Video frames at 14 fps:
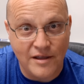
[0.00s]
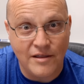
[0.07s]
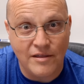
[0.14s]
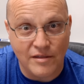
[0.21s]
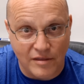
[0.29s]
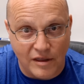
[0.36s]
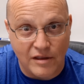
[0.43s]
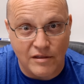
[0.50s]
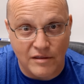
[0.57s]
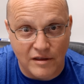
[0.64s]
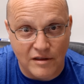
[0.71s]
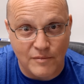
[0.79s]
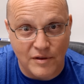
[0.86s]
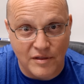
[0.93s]
Seats
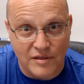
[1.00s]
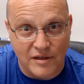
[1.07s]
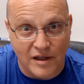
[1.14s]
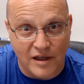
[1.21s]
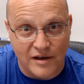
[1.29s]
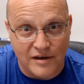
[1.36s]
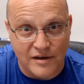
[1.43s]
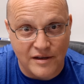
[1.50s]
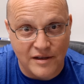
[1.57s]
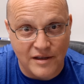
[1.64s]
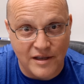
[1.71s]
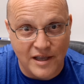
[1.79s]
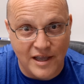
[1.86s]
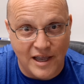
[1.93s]
need to be assigned
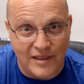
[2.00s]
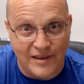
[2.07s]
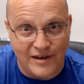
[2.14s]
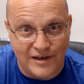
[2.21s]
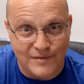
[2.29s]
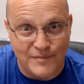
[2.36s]
and they need